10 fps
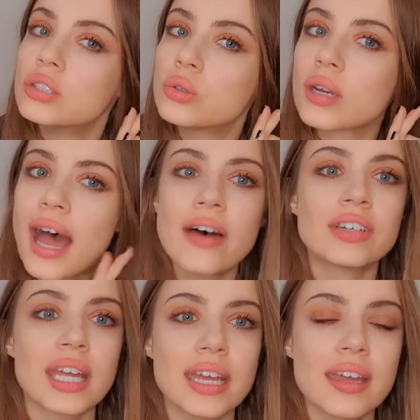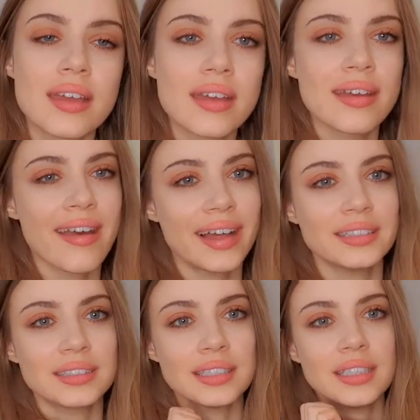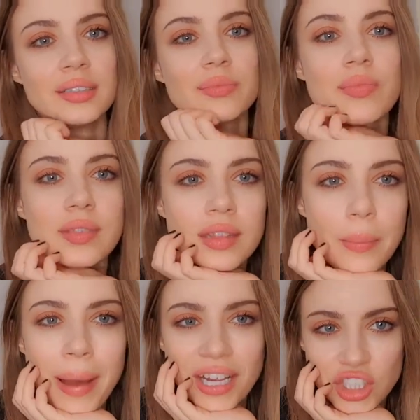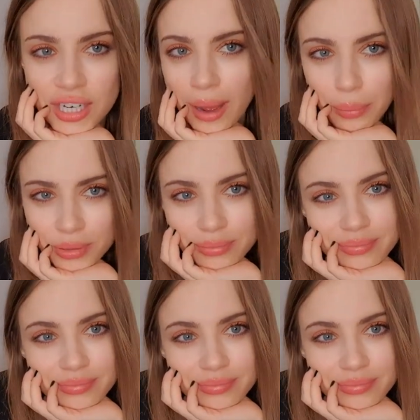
Do it every day and see the magic happen.